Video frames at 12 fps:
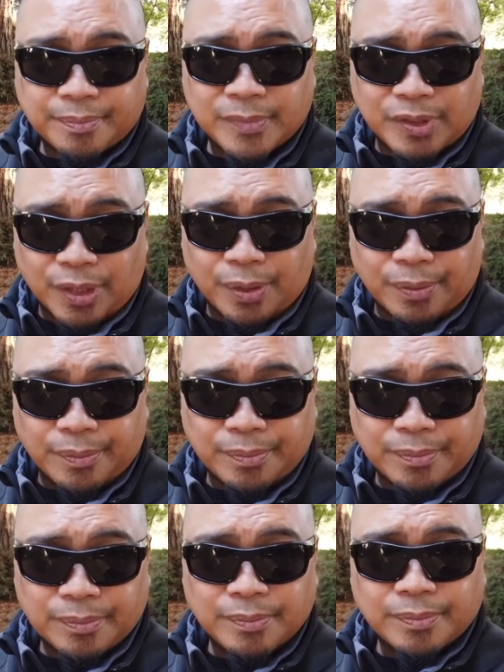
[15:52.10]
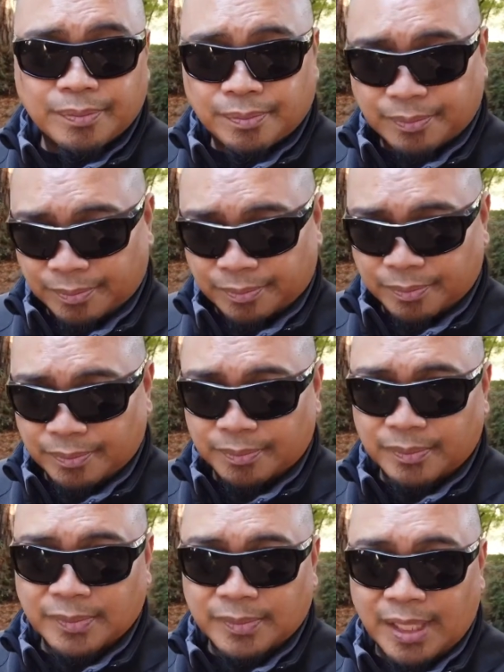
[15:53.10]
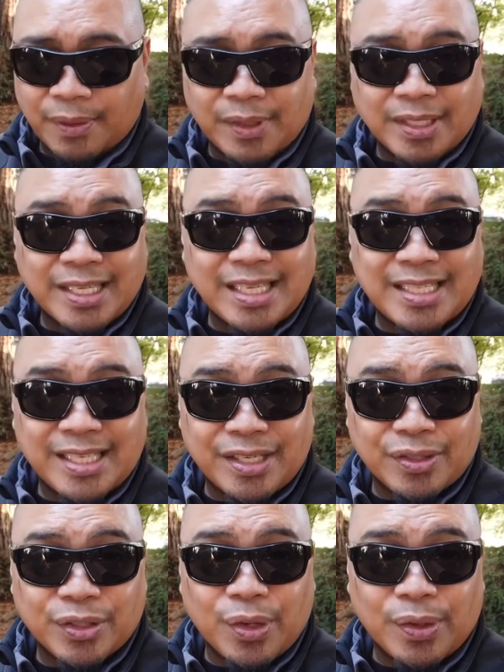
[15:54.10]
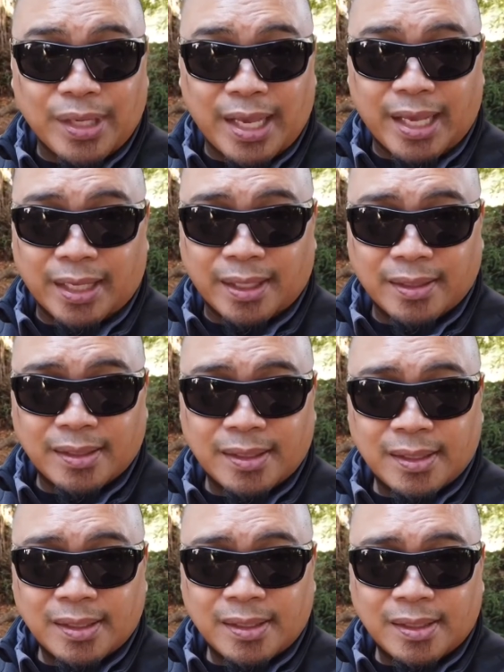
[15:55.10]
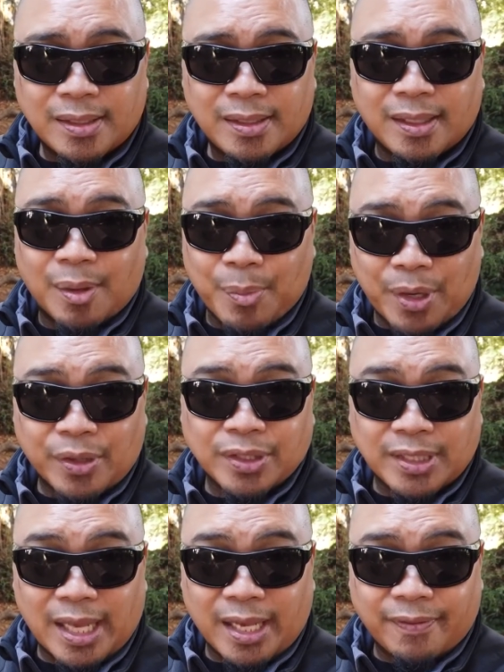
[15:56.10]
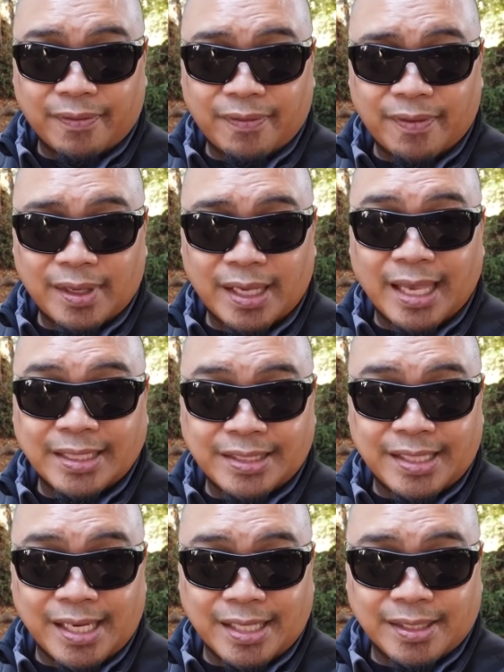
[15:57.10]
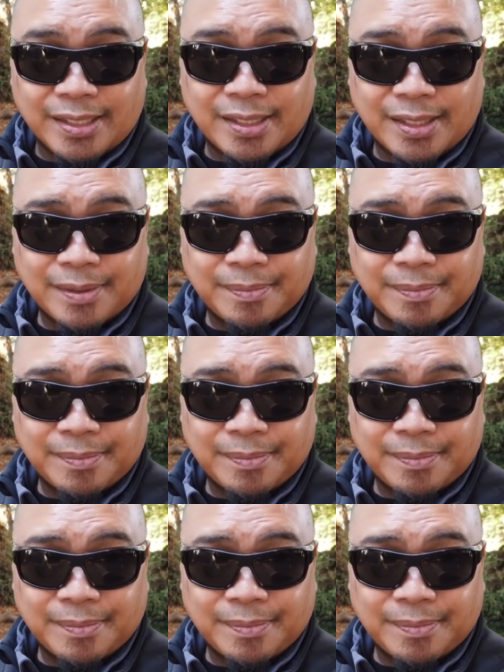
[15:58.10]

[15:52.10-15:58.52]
So, that's how it is. 18 years ago today, America's life has changed.